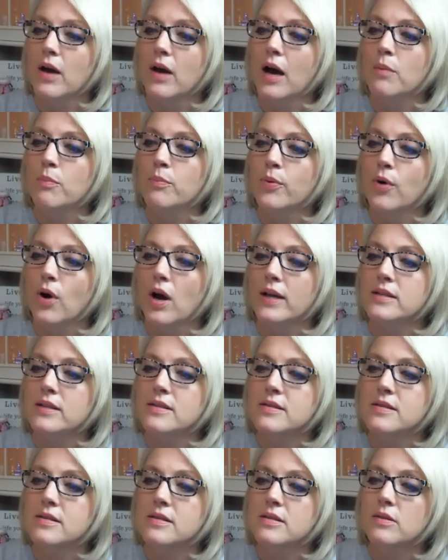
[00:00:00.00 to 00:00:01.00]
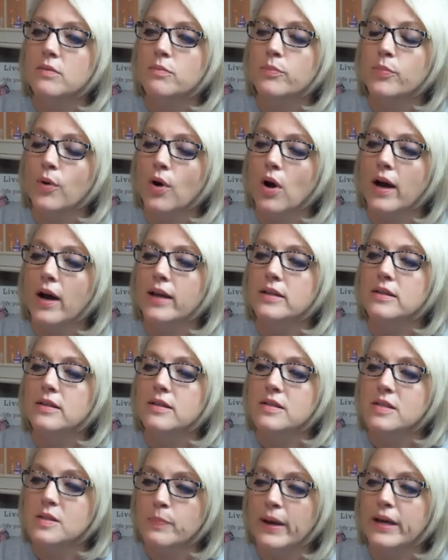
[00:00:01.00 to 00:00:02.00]
a broad
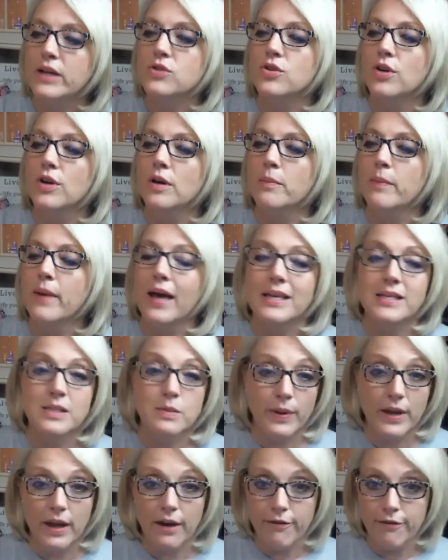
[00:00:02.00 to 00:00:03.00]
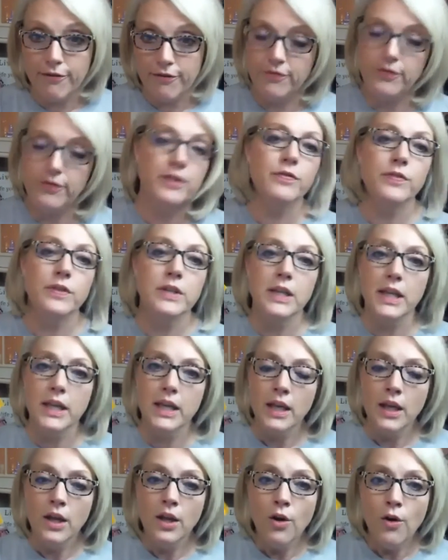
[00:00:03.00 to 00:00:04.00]
spectrum SPF 50
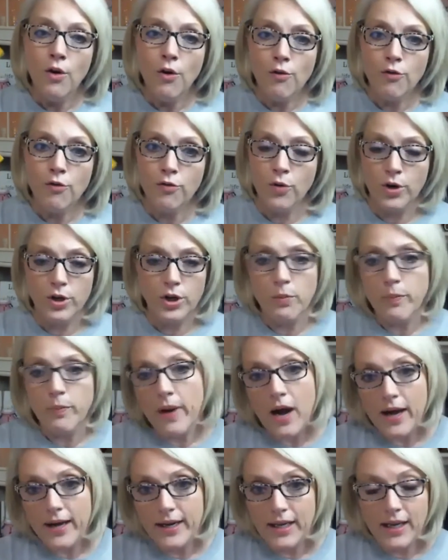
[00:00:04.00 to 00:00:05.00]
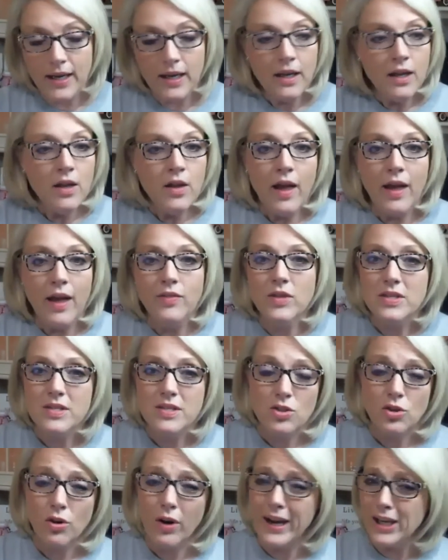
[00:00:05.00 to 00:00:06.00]
for your body. And this
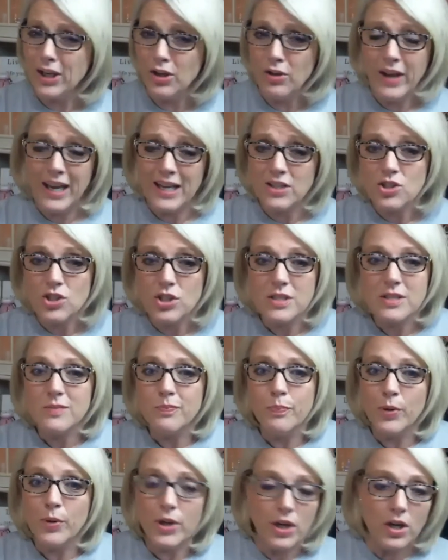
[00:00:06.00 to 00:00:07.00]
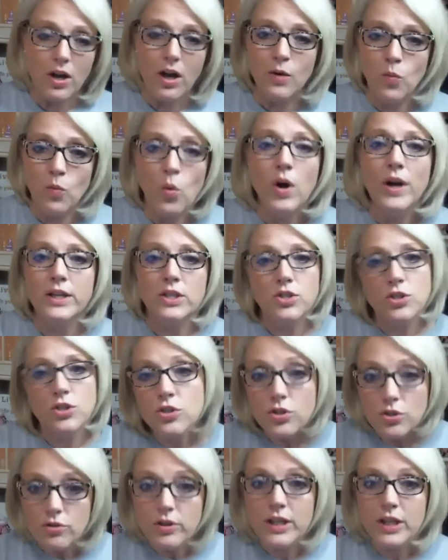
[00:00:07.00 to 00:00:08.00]
is great. You can't just put it on once. You
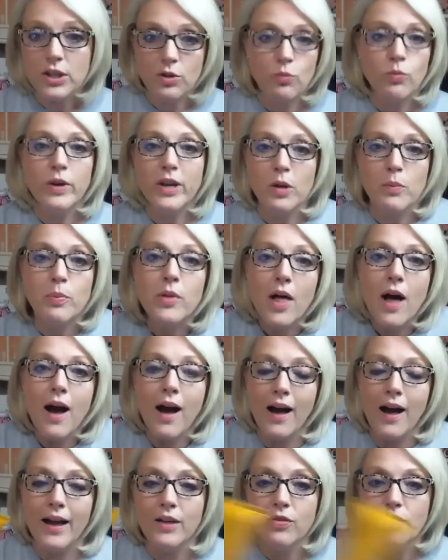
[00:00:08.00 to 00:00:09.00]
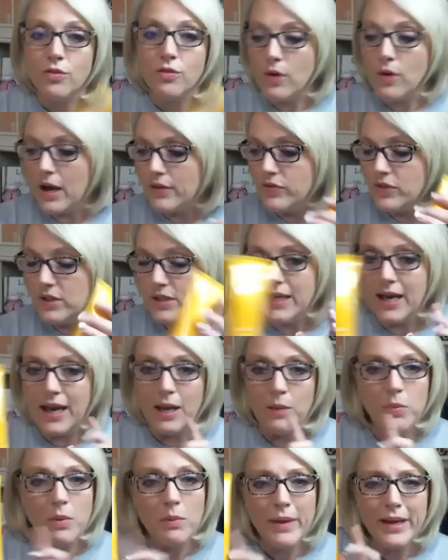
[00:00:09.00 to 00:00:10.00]
do need to reapply throughout the
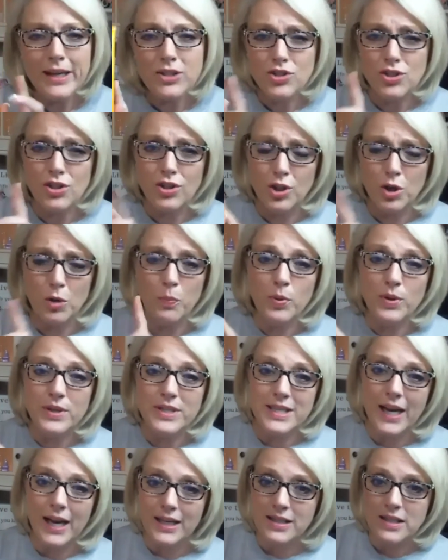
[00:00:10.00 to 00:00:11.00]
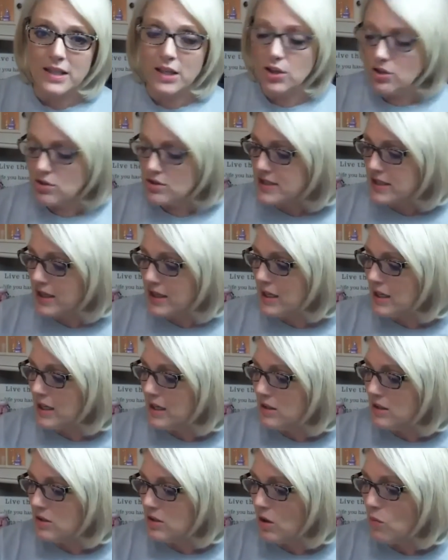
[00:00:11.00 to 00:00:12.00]
day, but make sure you're protecting your
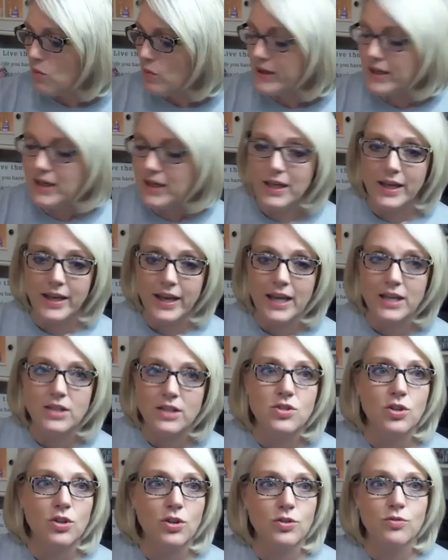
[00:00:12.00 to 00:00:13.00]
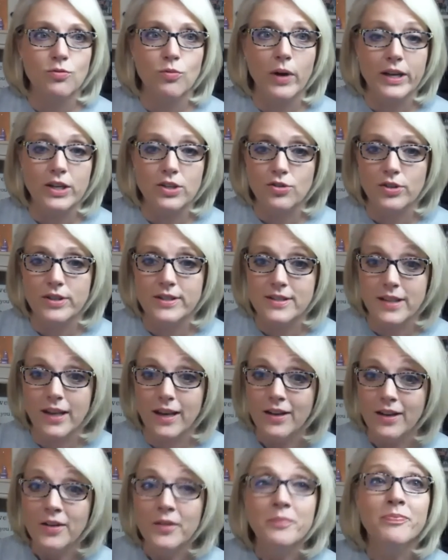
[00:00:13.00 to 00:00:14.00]
skin. Don't want any cancers, right,
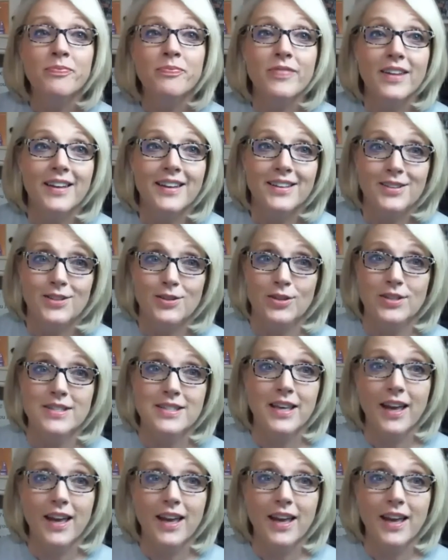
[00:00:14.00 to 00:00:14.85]
Teresa? Teresa